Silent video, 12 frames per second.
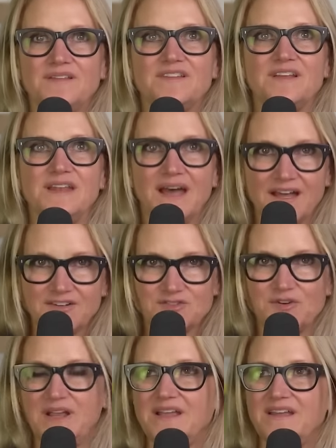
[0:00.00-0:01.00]
to not
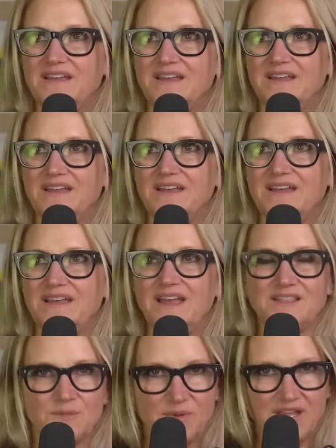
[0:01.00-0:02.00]
drink
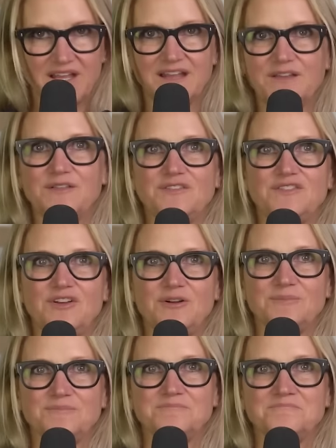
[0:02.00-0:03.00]
at the beginning of this
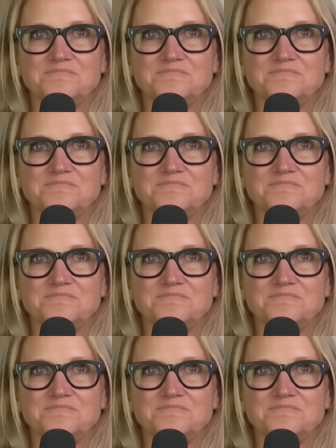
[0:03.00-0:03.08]
year.